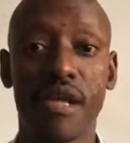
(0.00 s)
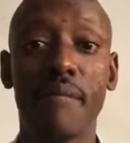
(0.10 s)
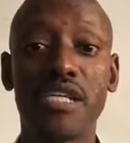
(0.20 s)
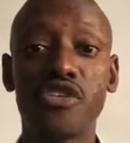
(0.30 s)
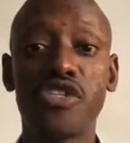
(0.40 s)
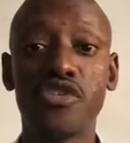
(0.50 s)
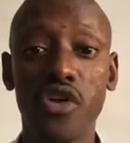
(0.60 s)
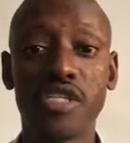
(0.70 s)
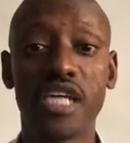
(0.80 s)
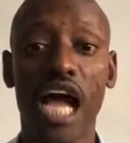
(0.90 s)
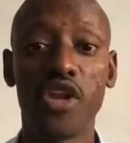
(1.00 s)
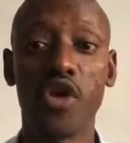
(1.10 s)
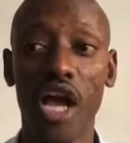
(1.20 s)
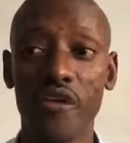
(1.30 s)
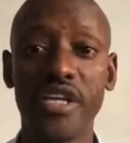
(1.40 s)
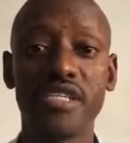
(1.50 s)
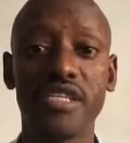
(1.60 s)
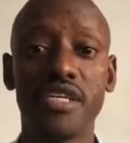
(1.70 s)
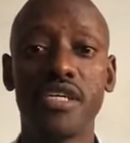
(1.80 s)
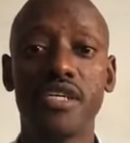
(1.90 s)
But you did not, and you hurried
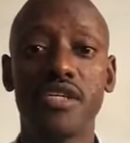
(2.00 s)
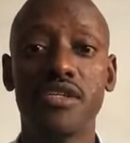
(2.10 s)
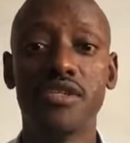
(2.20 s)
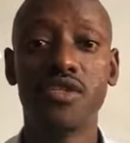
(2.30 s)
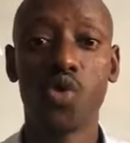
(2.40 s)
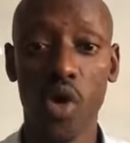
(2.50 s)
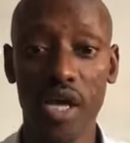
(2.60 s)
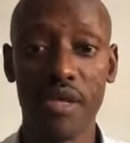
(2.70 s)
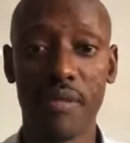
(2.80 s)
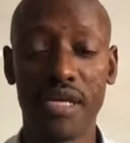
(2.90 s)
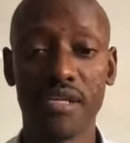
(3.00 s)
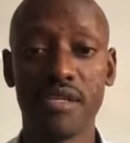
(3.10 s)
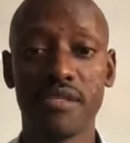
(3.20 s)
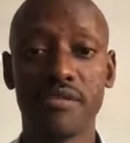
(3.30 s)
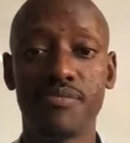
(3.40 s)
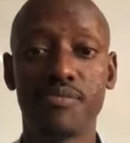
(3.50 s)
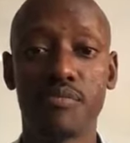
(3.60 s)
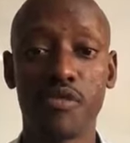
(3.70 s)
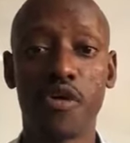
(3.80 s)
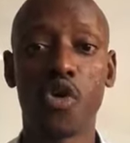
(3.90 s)
to wire the money
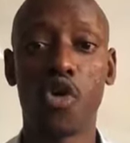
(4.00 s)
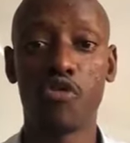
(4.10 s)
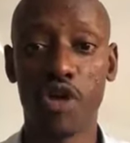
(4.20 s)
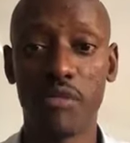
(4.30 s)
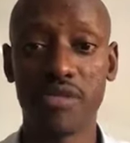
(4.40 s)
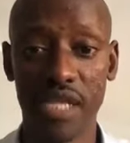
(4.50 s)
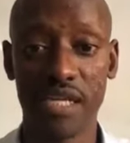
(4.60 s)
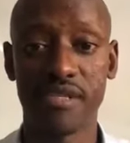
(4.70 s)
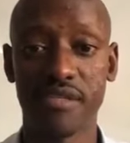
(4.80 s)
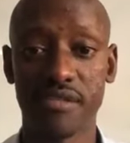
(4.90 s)
before you confirmed that.